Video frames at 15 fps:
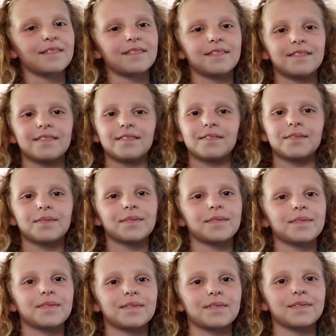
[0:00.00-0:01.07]

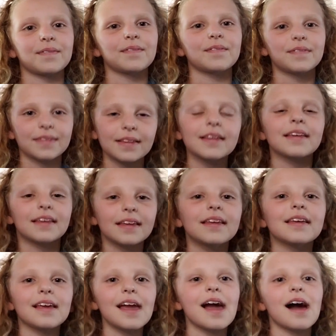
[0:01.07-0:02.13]

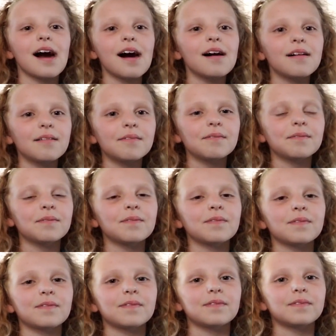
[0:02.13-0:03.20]

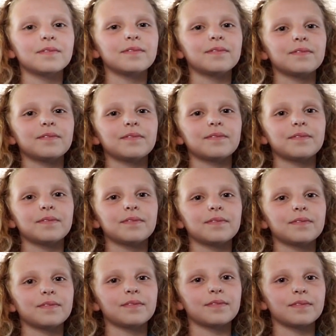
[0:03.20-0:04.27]

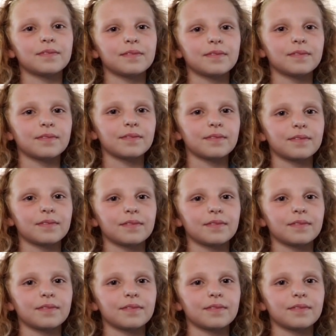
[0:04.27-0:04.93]
This person isn't speaking.